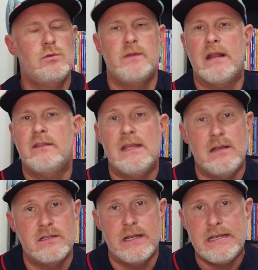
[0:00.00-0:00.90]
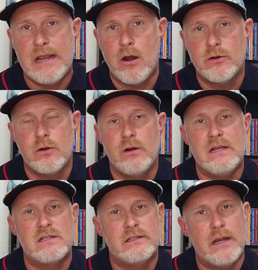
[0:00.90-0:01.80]
That thing is a character.
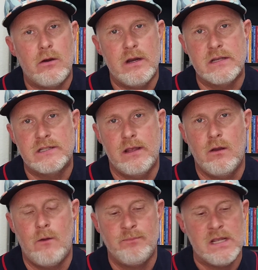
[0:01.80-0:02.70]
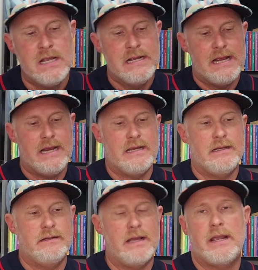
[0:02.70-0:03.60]
It's scary as hell.
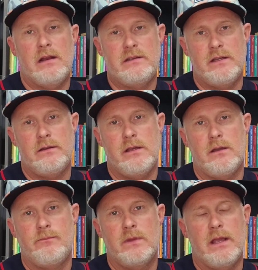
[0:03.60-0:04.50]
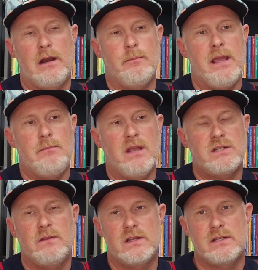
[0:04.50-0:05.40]
And I gotta tell you, and I may
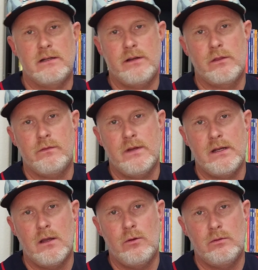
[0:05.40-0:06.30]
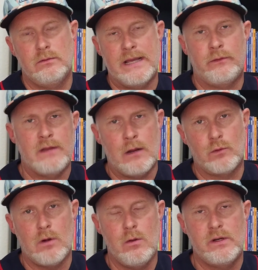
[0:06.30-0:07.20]
mention this in another video down
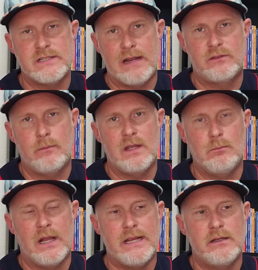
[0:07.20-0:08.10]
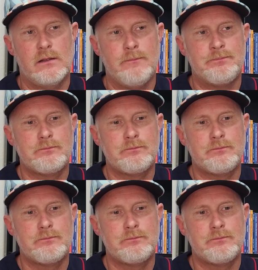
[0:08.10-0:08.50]
the road because I have something planned,